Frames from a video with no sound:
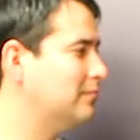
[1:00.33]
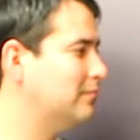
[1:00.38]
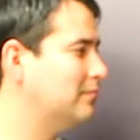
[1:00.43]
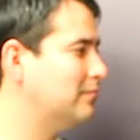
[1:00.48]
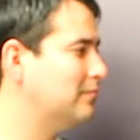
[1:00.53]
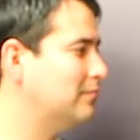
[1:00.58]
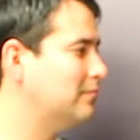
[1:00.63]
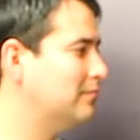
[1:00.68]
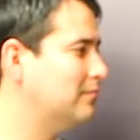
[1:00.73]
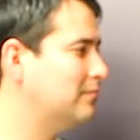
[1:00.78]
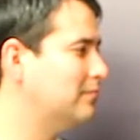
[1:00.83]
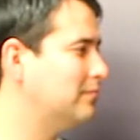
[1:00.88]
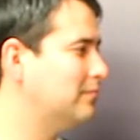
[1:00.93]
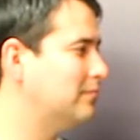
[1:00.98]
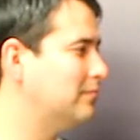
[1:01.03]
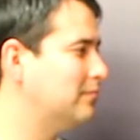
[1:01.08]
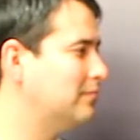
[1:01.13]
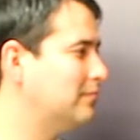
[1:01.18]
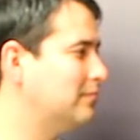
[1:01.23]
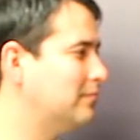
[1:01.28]

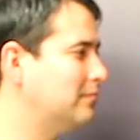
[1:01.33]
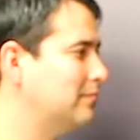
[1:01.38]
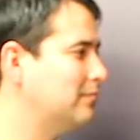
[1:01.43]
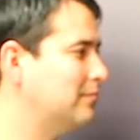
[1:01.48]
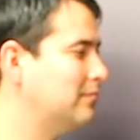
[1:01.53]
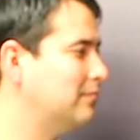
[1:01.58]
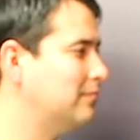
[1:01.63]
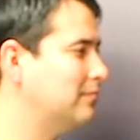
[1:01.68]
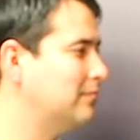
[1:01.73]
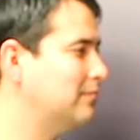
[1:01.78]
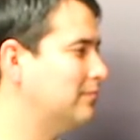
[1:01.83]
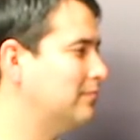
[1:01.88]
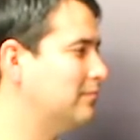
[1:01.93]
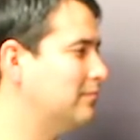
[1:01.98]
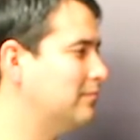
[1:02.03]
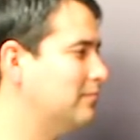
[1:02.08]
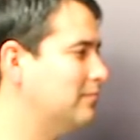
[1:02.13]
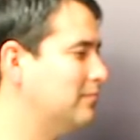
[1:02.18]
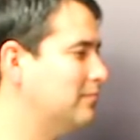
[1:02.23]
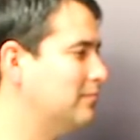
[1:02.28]

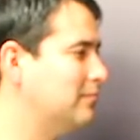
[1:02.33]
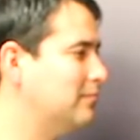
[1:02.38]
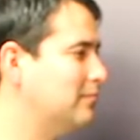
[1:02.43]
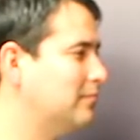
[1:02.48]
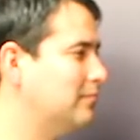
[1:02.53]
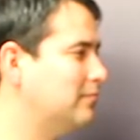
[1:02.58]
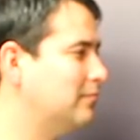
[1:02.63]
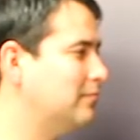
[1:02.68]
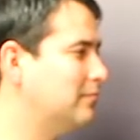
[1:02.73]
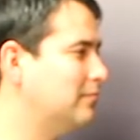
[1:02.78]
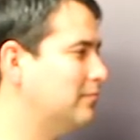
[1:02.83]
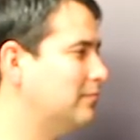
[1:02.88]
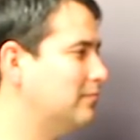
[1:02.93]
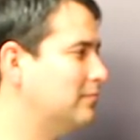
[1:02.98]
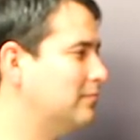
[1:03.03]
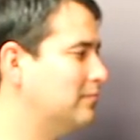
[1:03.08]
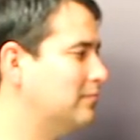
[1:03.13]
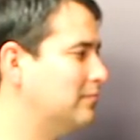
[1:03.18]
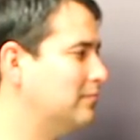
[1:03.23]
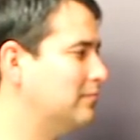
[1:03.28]

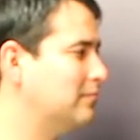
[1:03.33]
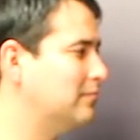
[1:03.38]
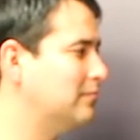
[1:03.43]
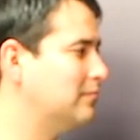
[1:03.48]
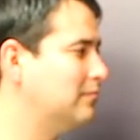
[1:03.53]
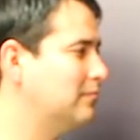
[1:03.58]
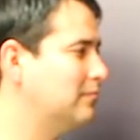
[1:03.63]
(silent)